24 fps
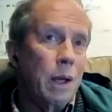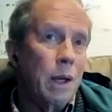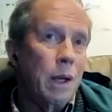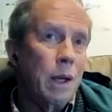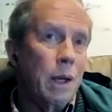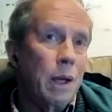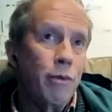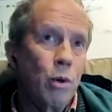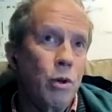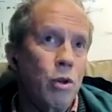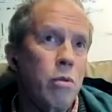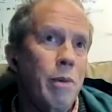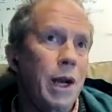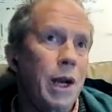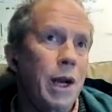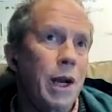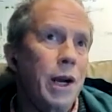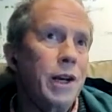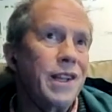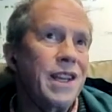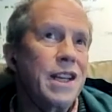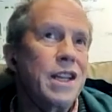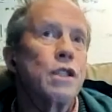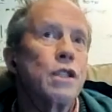before
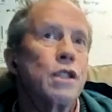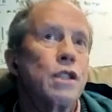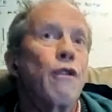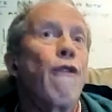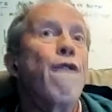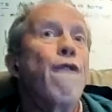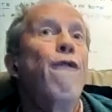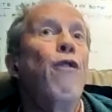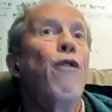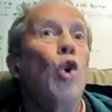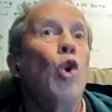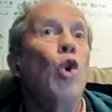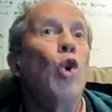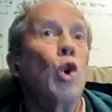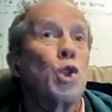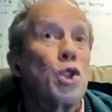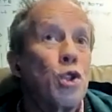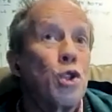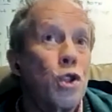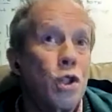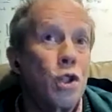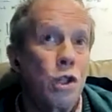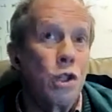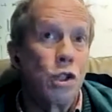humanity is
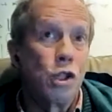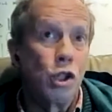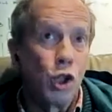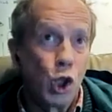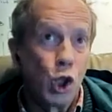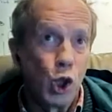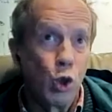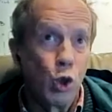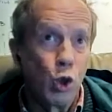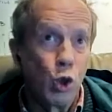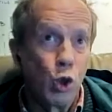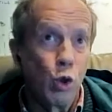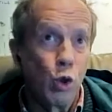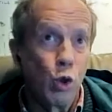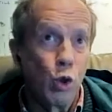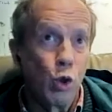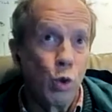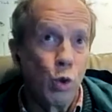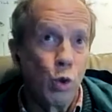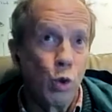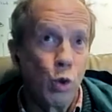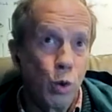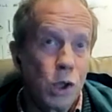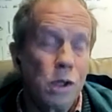forced to
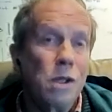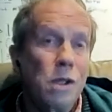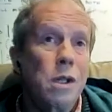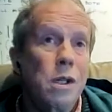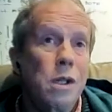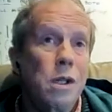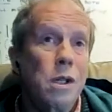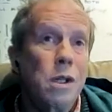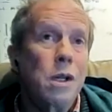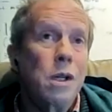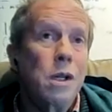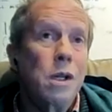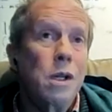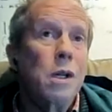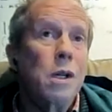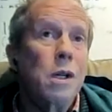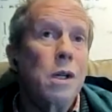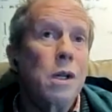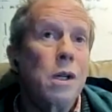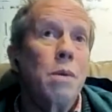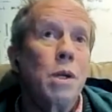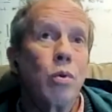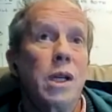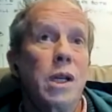choose
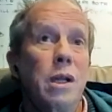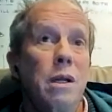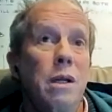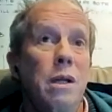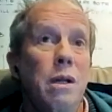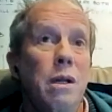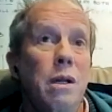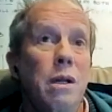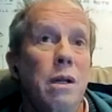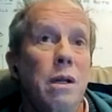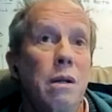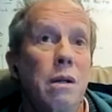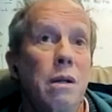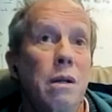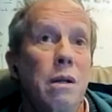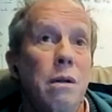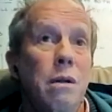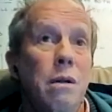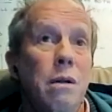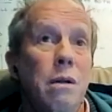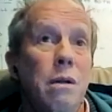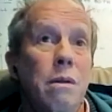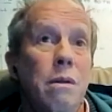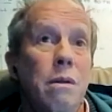between
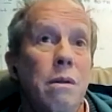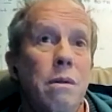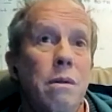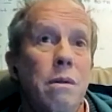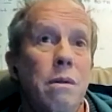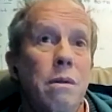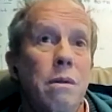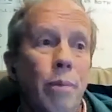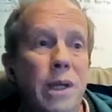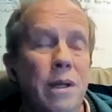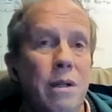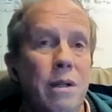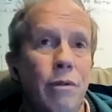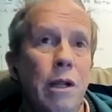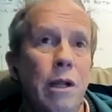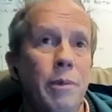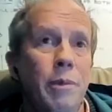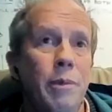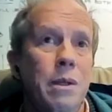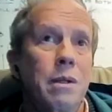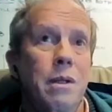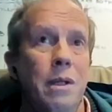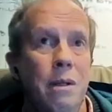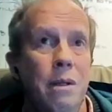stopping
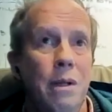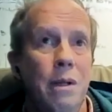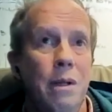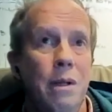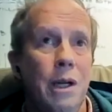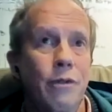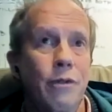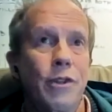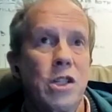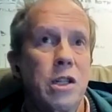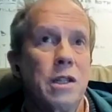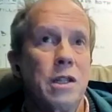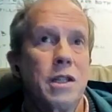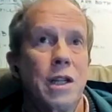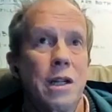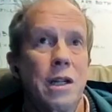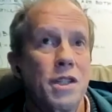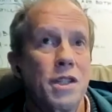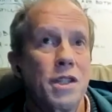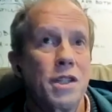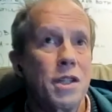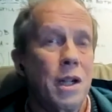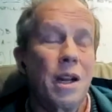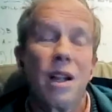development in
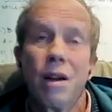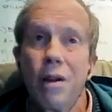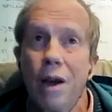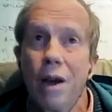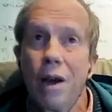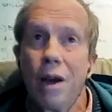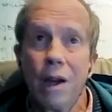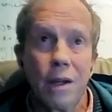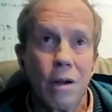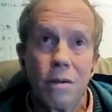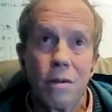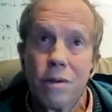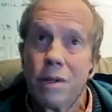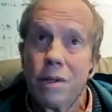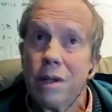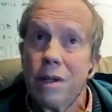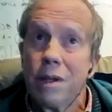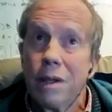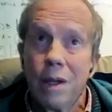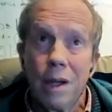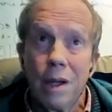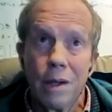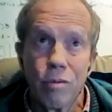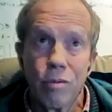artificial intelligence, and I
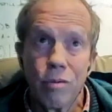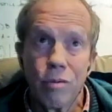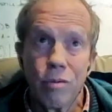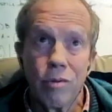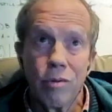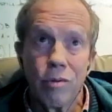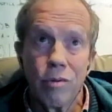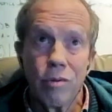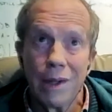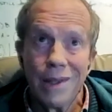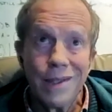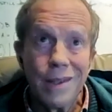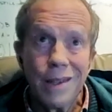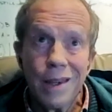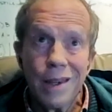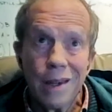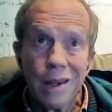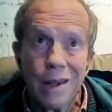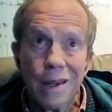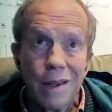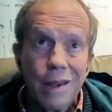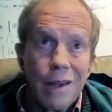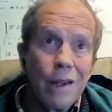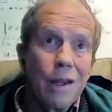don't see that as
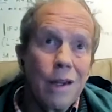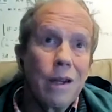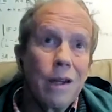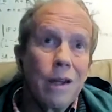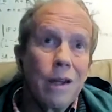realistic,